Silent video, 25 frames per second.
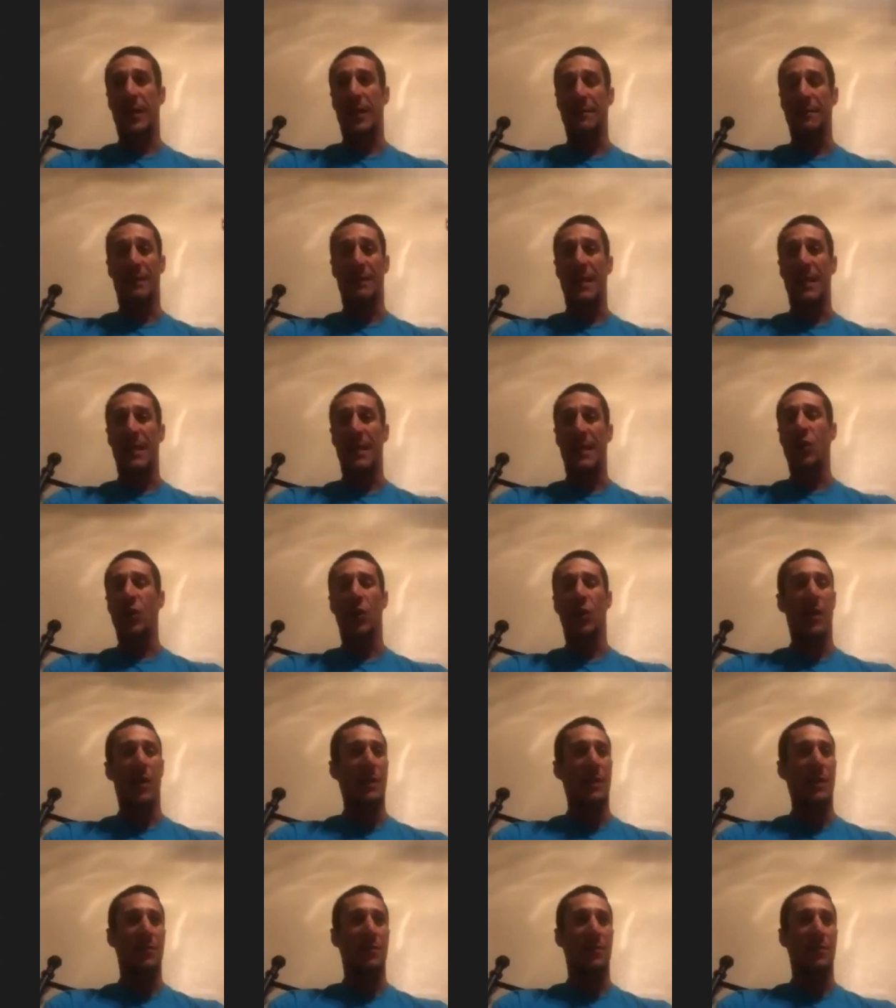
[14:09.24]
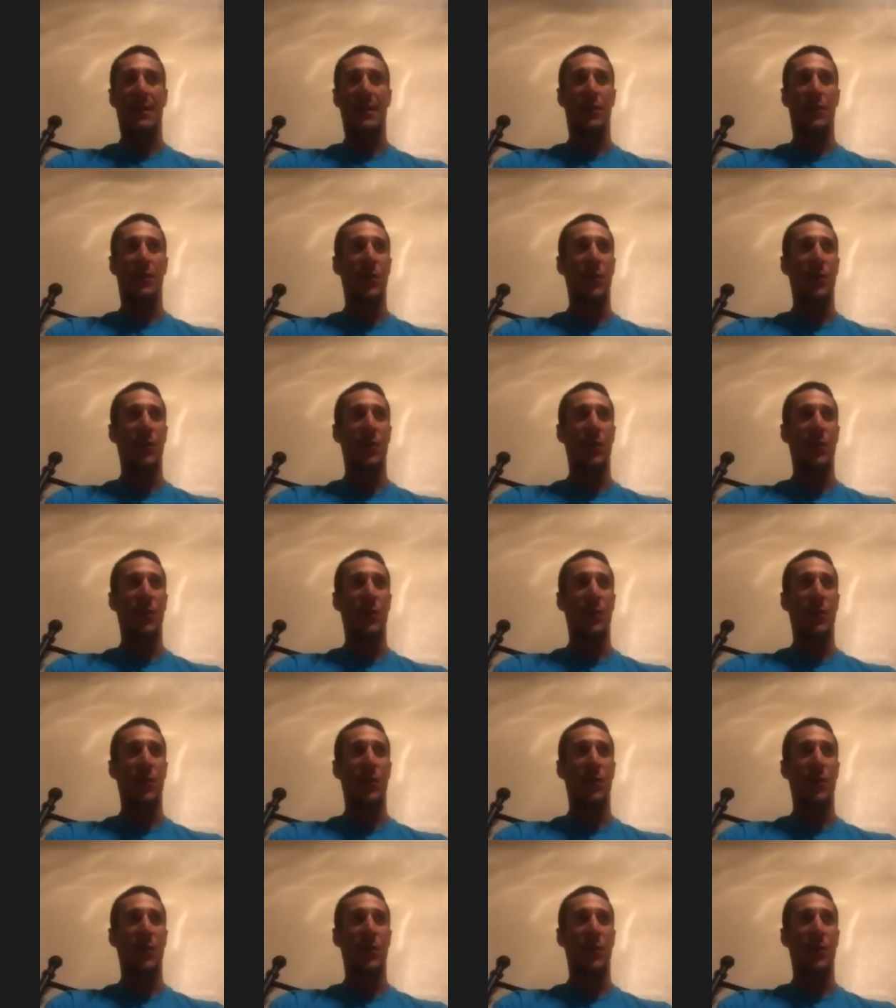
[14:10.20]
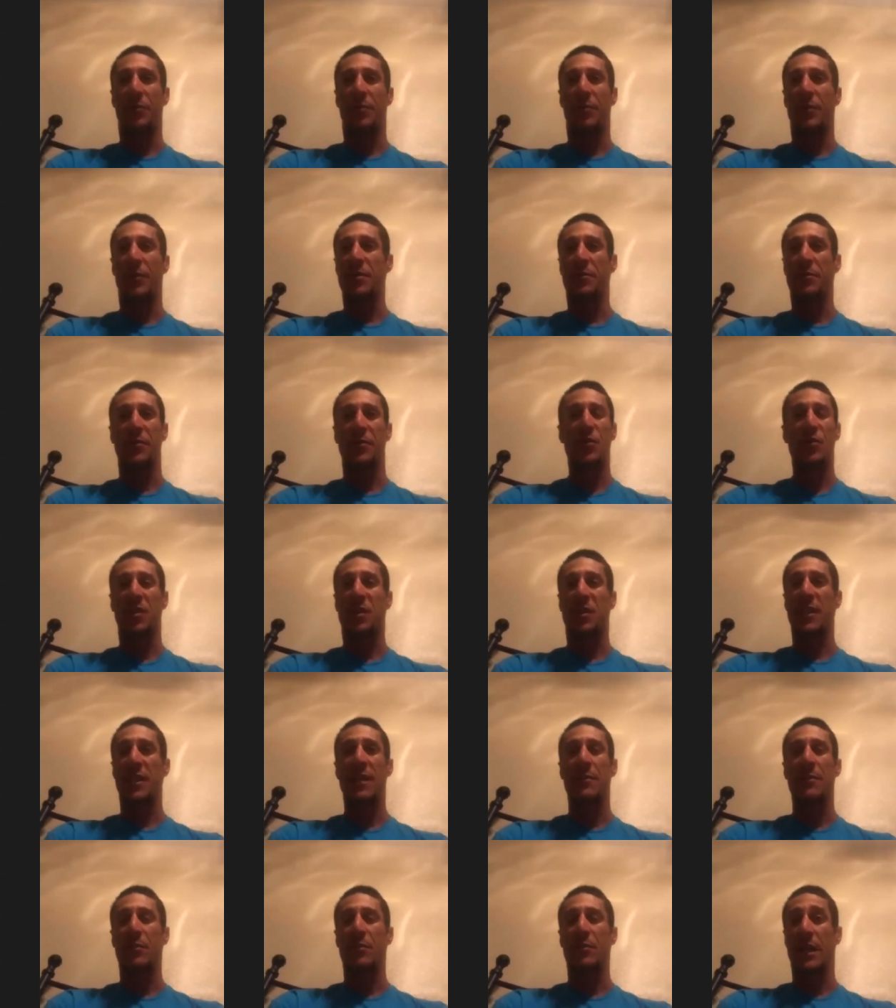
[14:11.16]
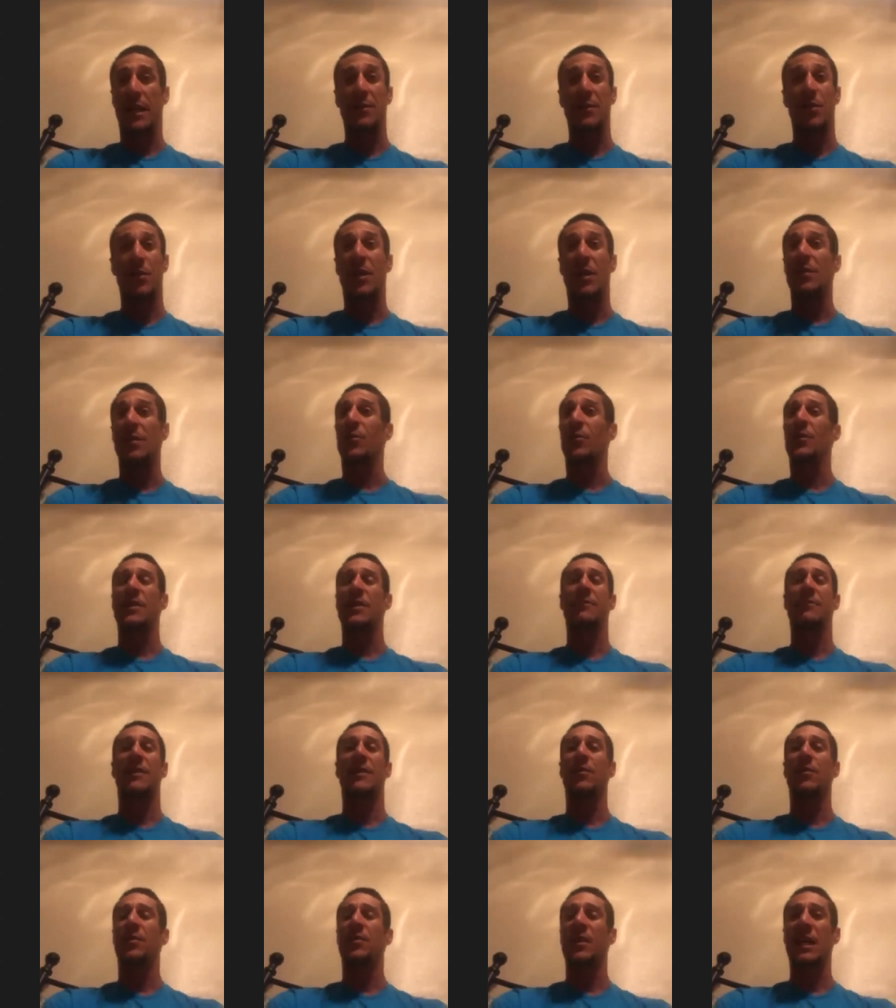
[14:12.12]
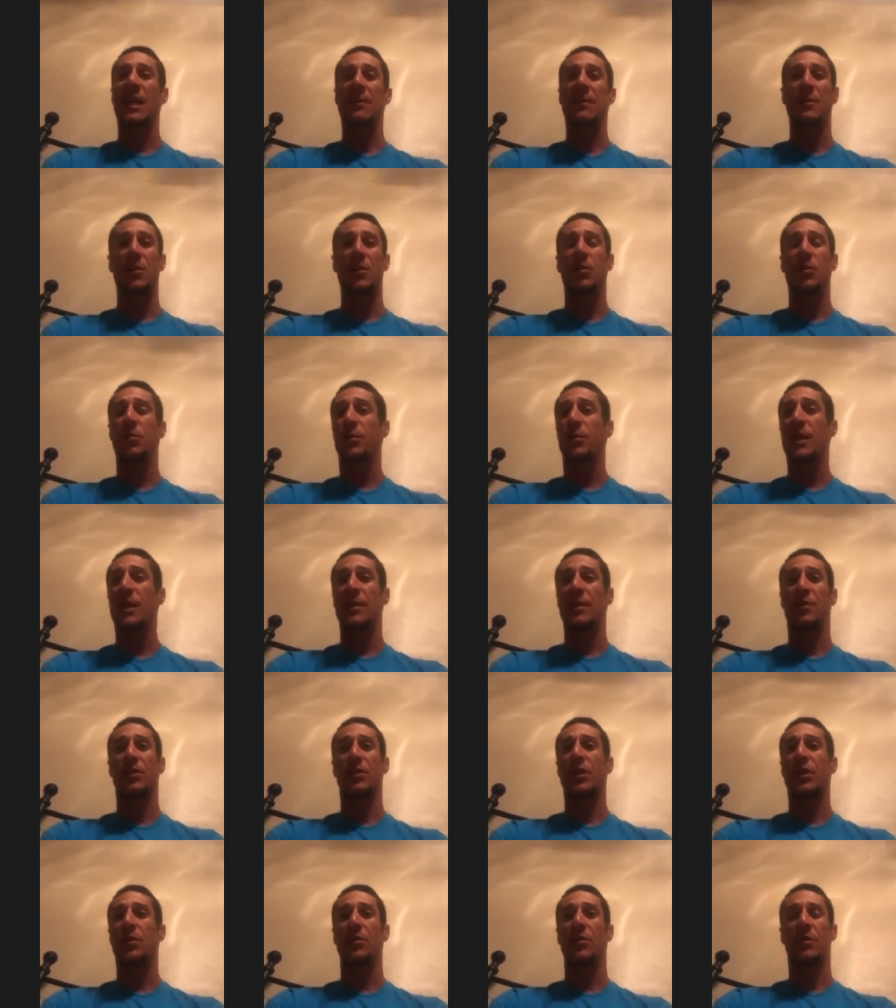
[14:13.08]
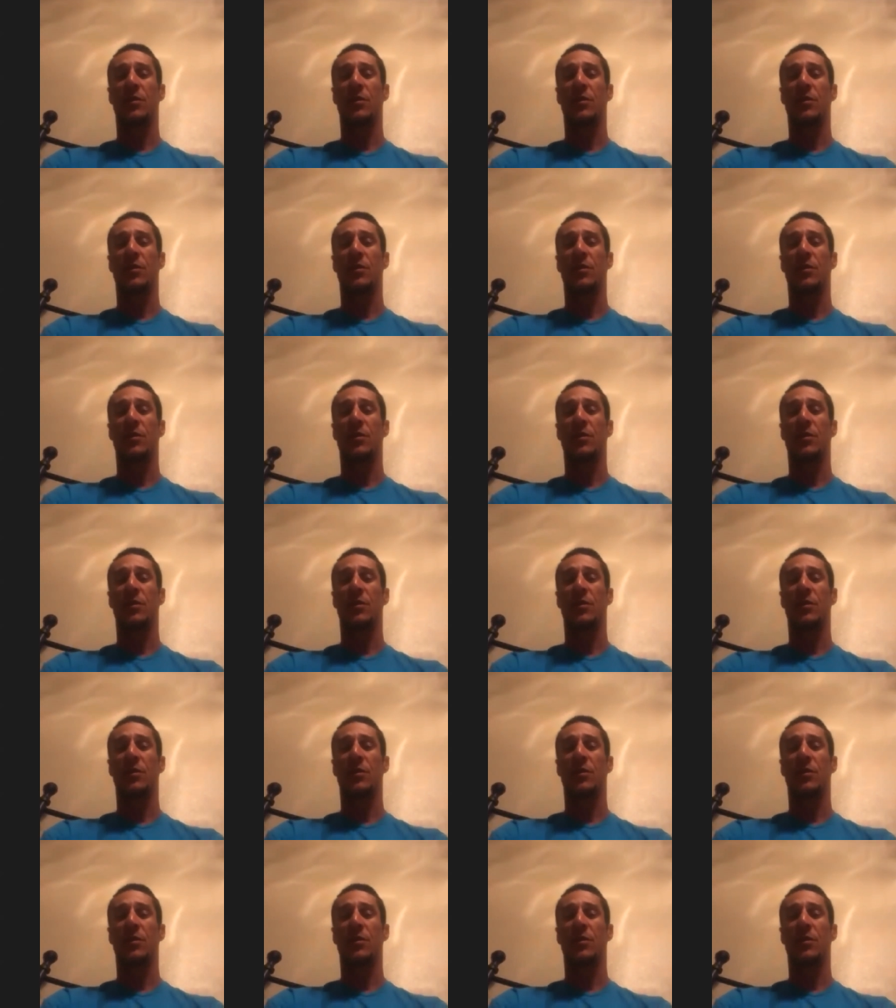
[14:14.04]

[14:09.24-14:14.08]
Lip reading: I know as soon as I get back on the first few steps, I know if I'm going to have a good run or not.